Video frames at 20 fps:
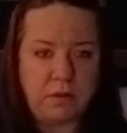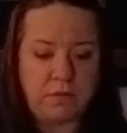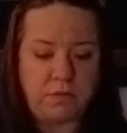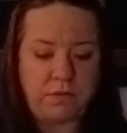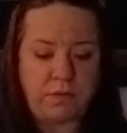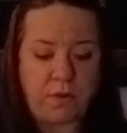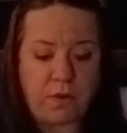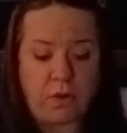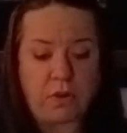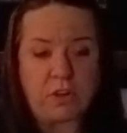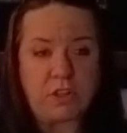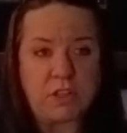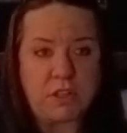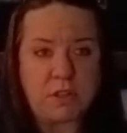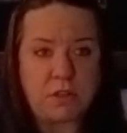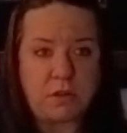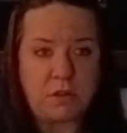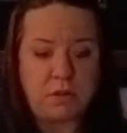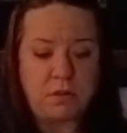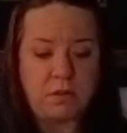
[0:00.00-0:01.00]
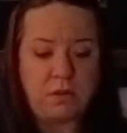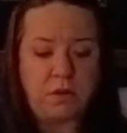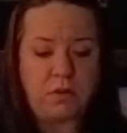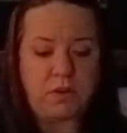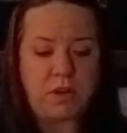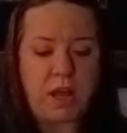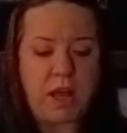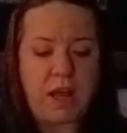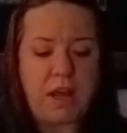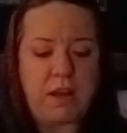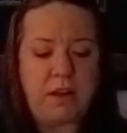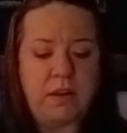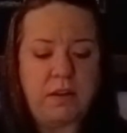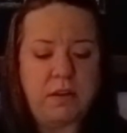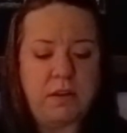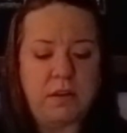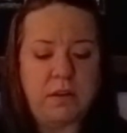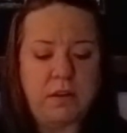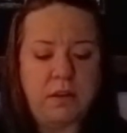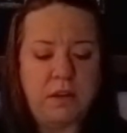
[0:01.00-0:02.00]
first, okay?
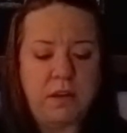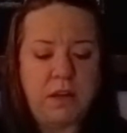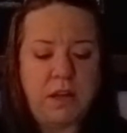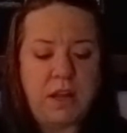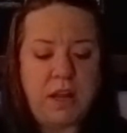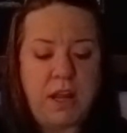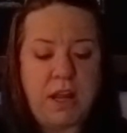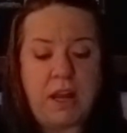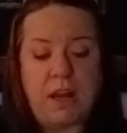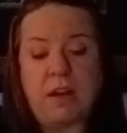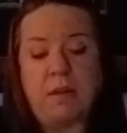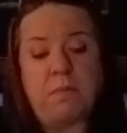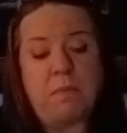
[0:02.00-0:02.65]
And